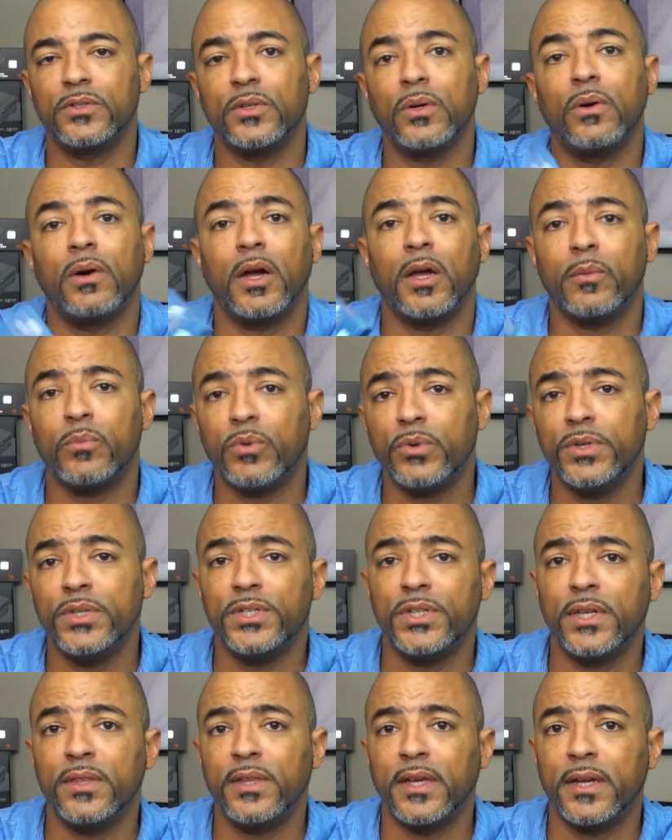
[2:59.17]
So I
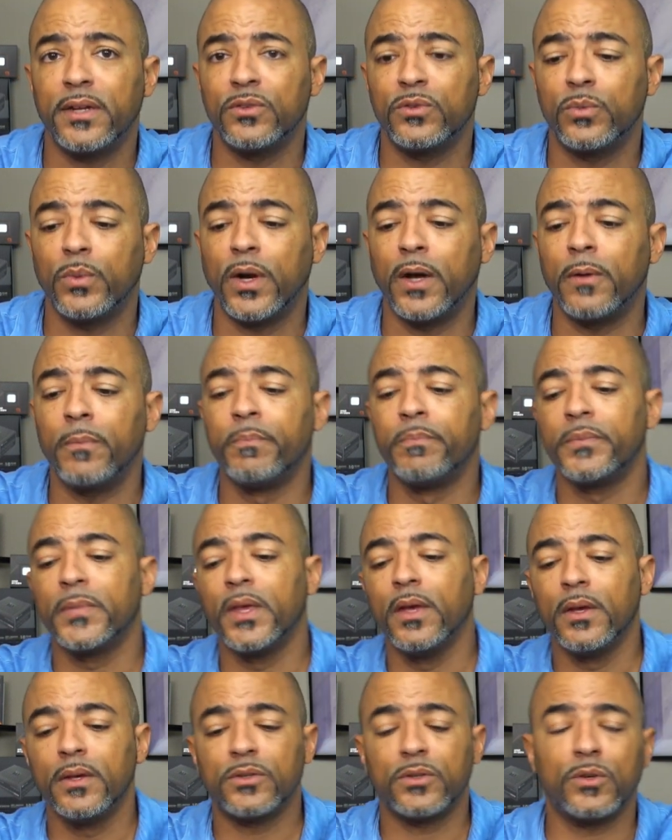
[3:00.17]
appreciate that as well.
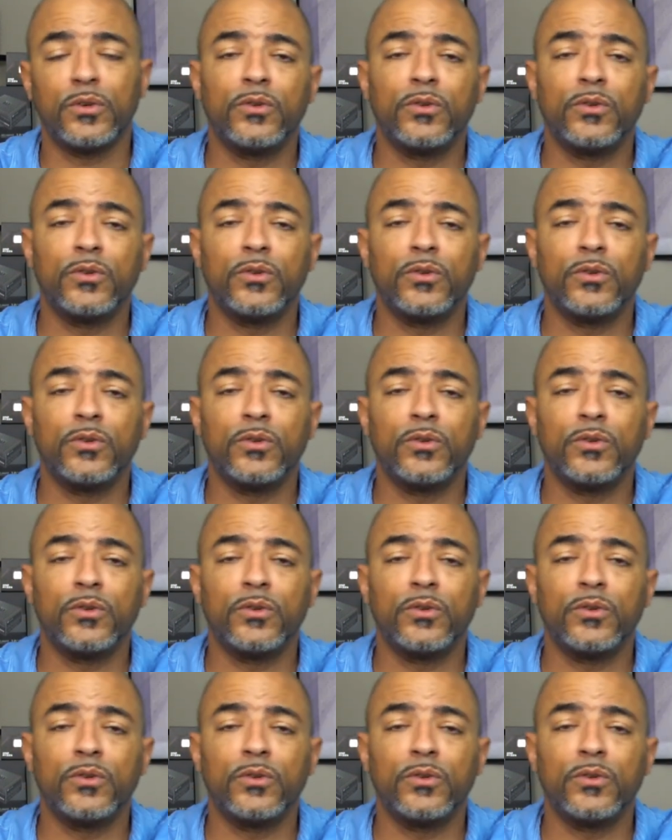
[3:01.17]
So